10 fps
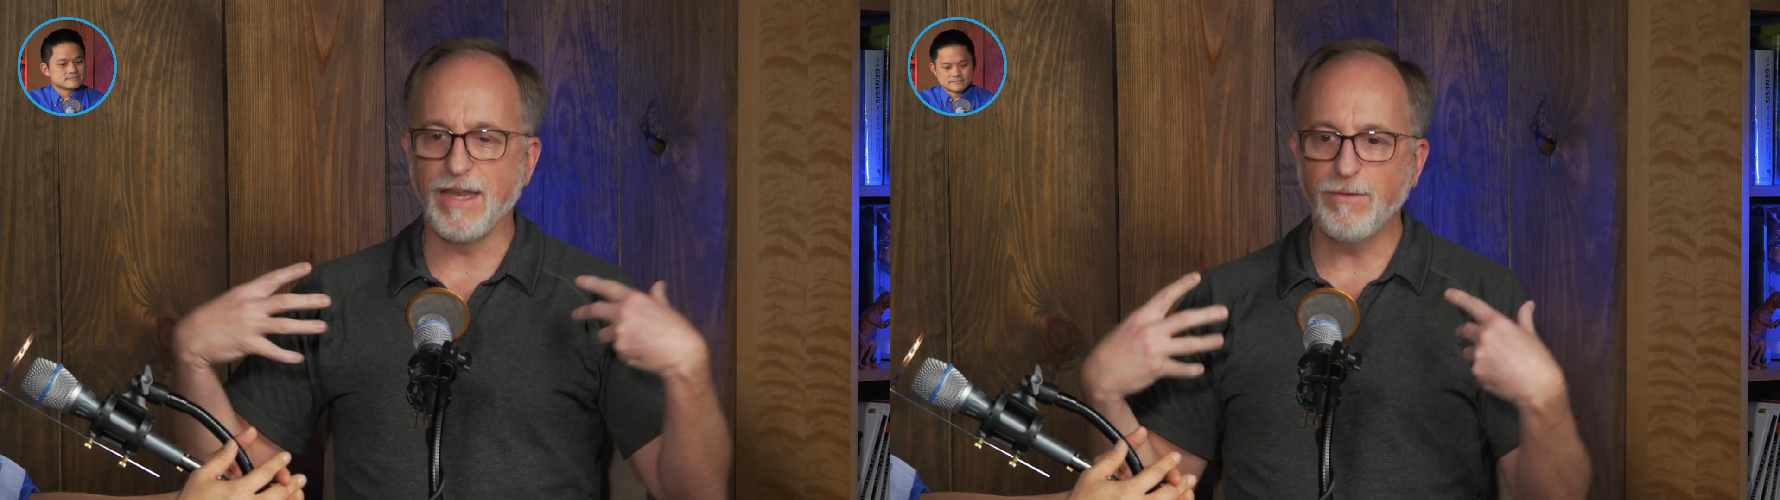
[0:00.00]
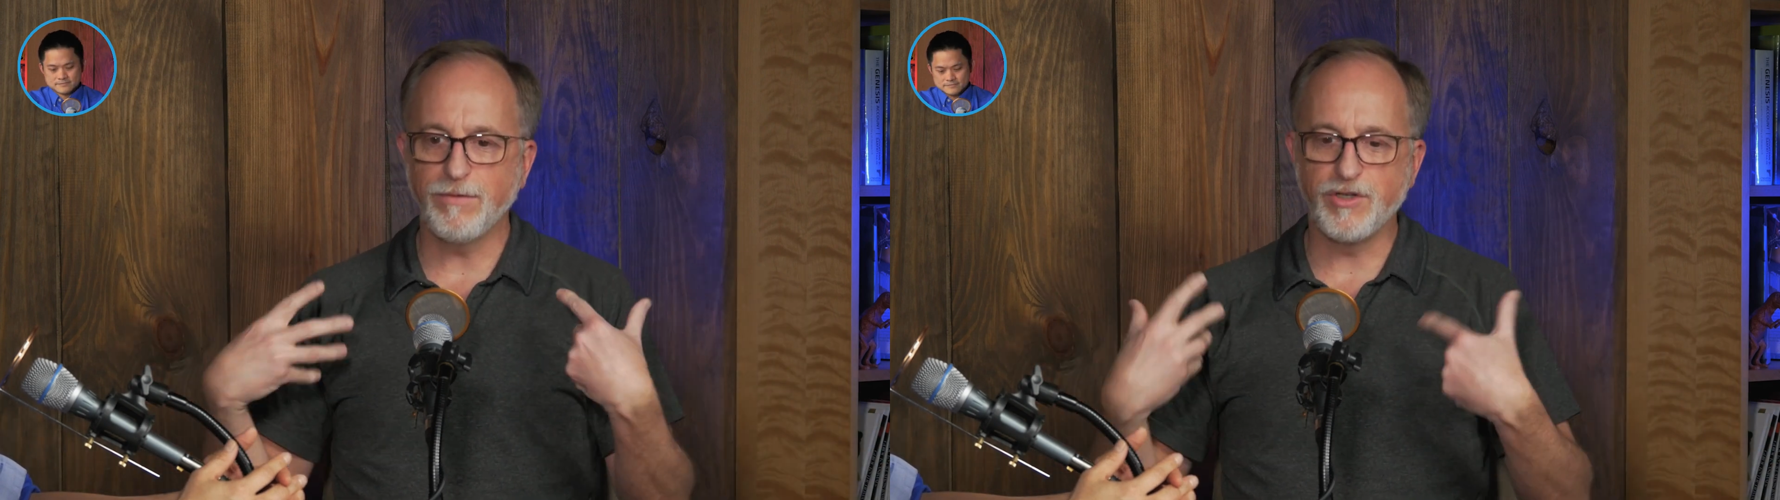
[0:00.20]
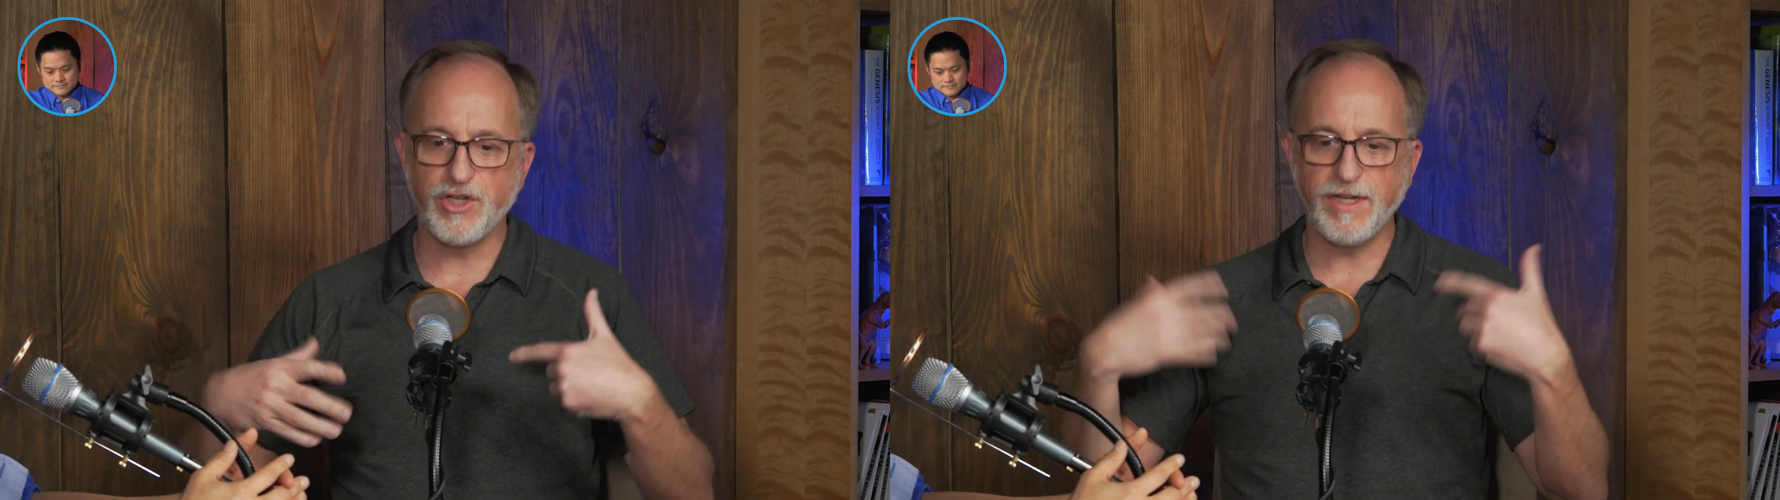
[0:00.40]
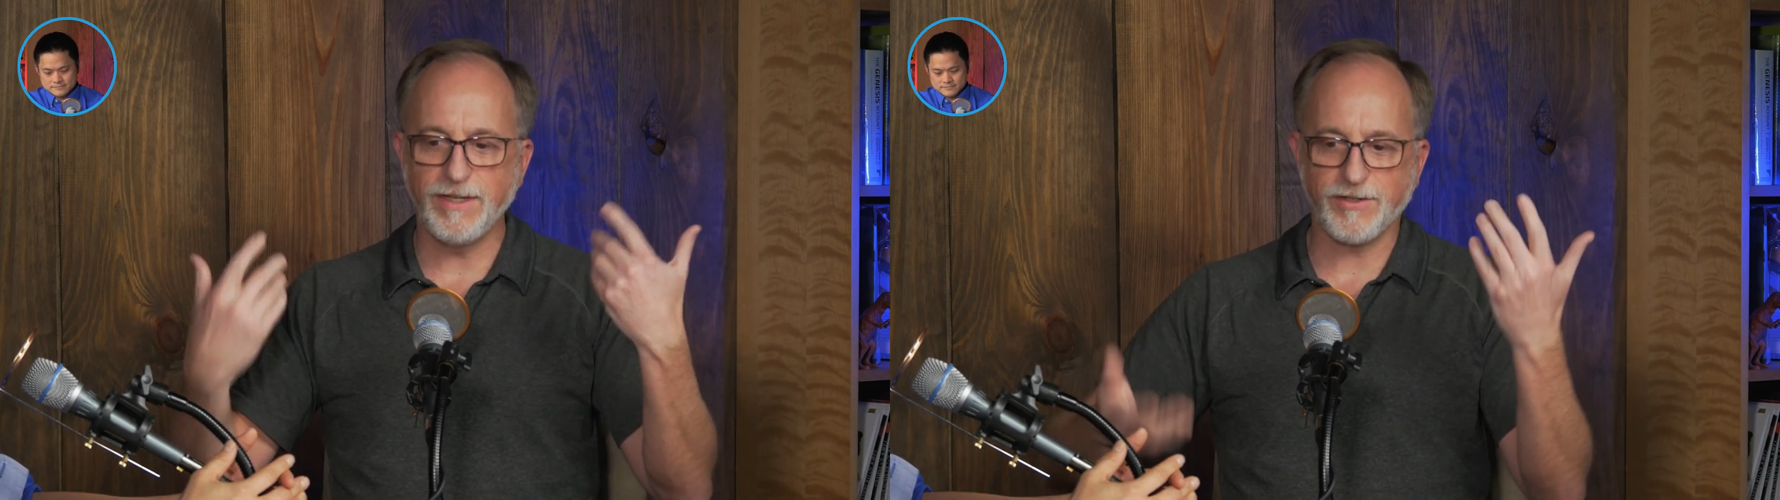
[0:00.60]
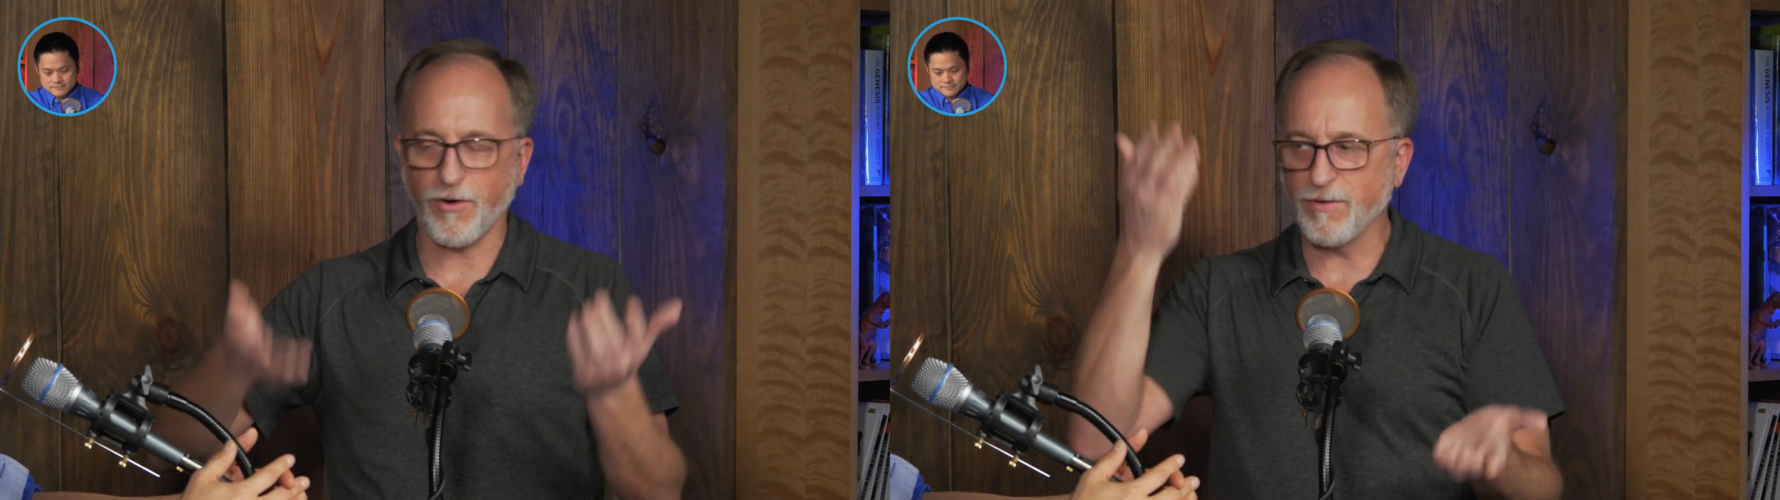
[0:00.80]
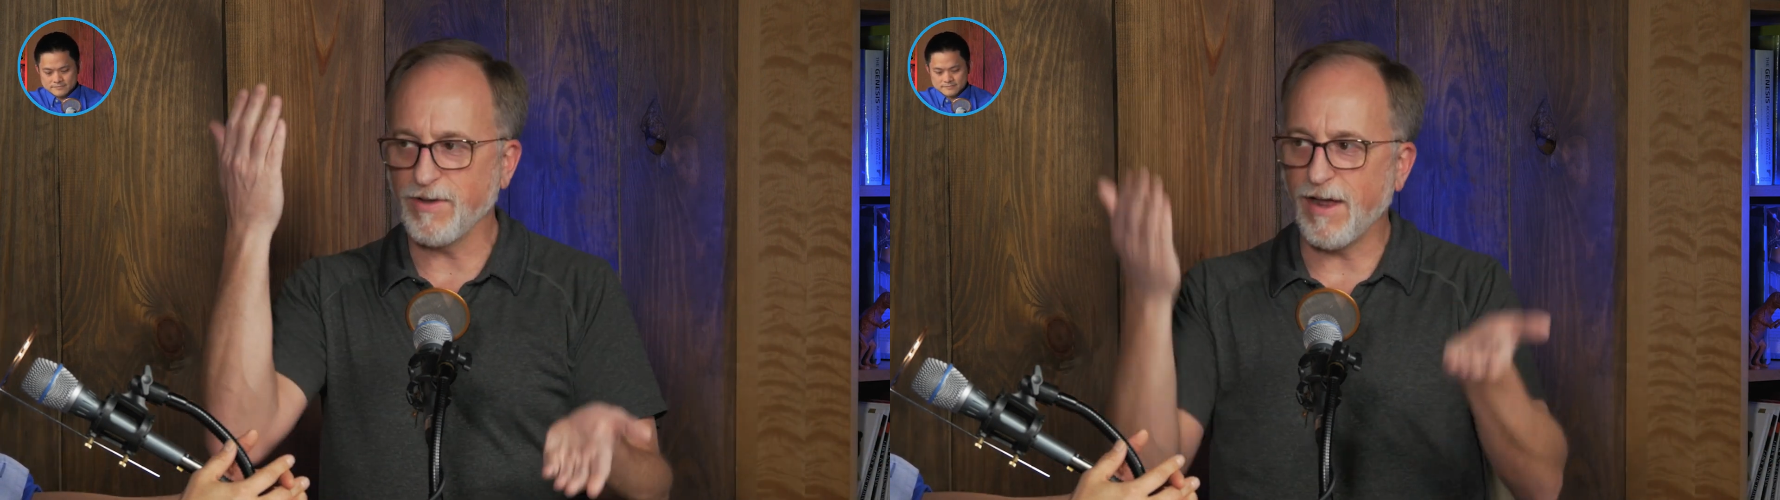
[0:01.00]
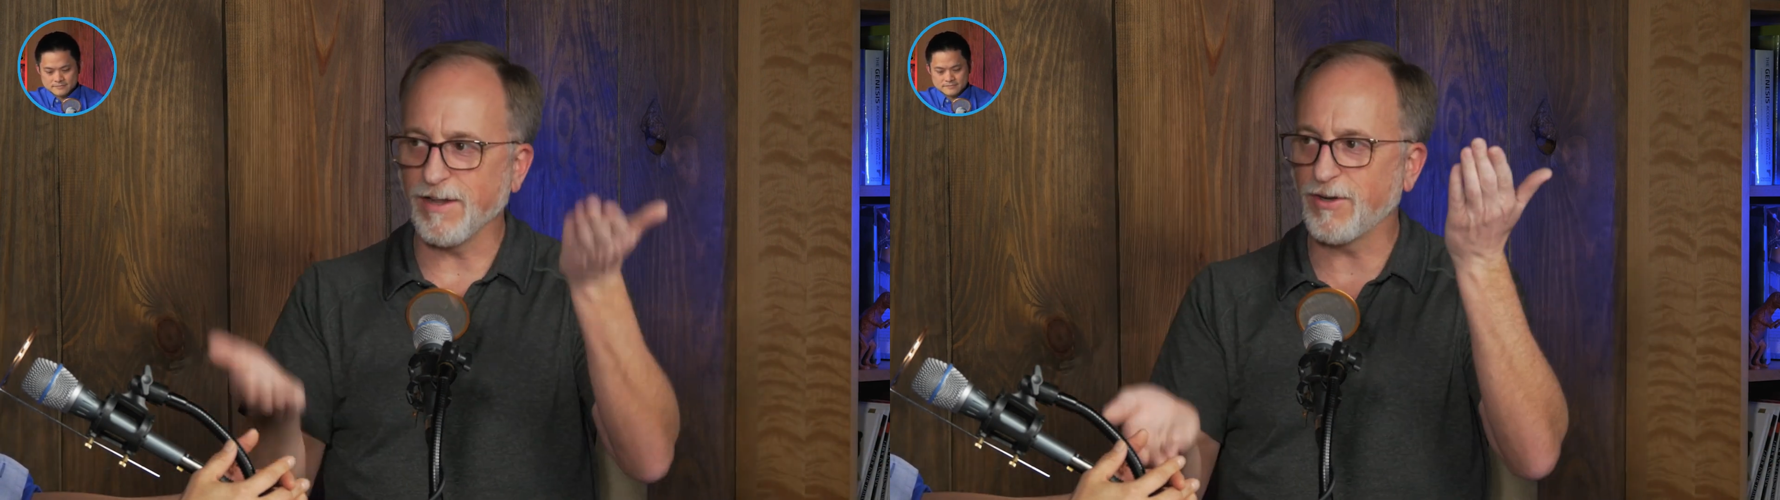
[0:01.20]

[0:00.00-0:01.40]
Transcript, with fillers: new gene turned on